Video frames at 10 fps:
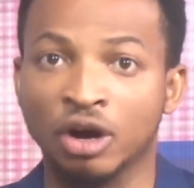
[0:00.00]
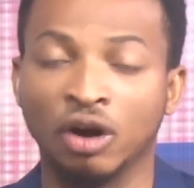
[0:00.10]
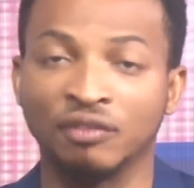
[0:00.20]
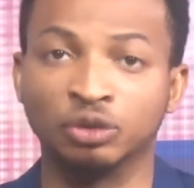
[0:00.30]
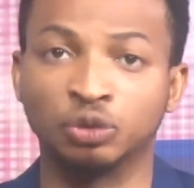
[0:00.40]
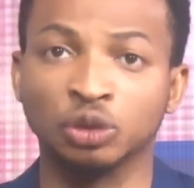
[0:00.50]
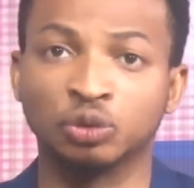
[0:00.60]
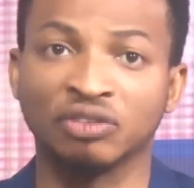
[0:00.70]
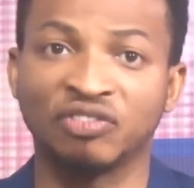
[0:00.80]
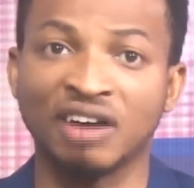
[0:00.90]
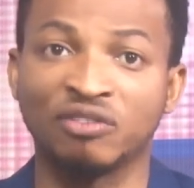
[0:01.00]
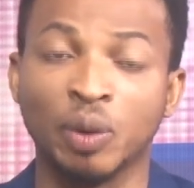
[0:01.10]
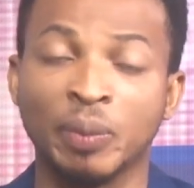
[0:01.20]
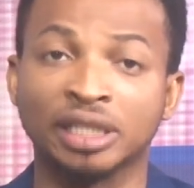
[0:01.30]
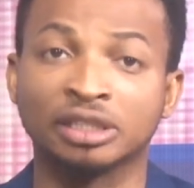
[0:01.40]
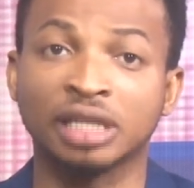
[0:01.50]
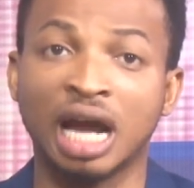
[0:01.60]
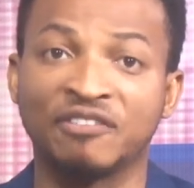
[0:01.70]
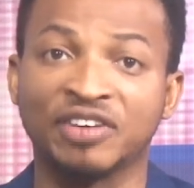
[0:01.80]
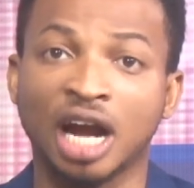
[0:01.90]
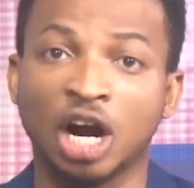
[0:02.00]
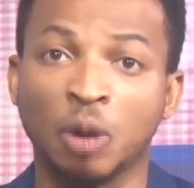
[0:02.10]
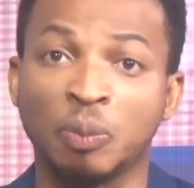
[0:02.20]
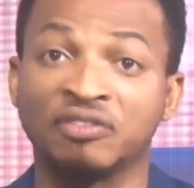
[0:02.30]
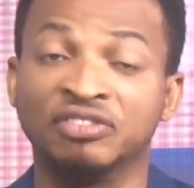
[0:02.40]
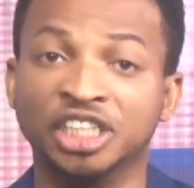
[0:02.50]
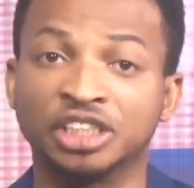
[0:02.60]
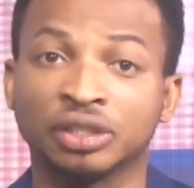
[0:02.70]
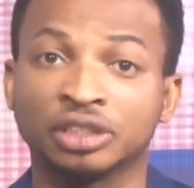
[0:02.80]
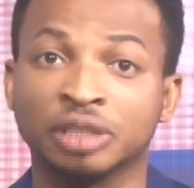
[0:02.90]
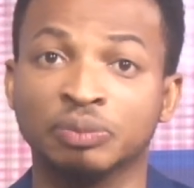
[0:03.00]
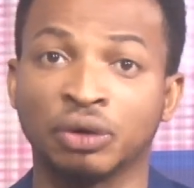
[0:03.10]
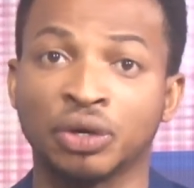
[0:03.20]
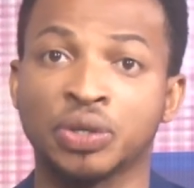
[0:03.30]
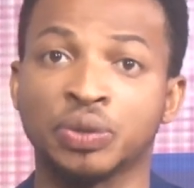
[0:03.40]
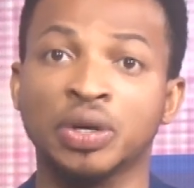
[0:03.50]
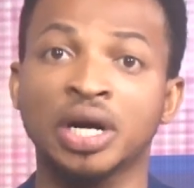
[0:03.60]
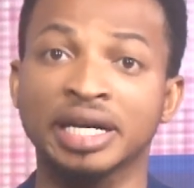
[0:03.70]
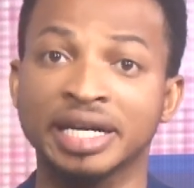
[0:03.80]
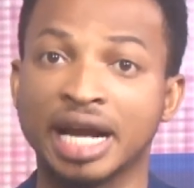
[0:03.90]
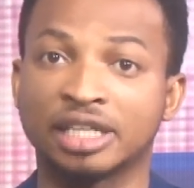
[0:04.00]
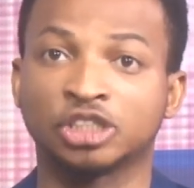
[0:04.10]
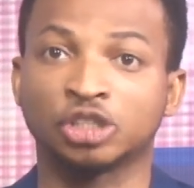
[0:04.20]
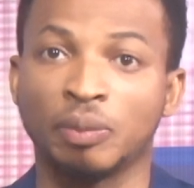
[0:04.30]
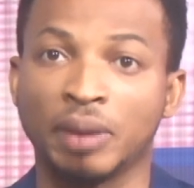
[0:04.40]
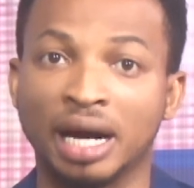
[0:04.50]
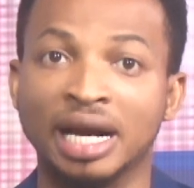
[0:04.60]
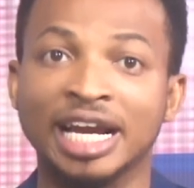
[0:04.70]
of the 2025 Women's Africa Cup of Nations in Morocco next summer.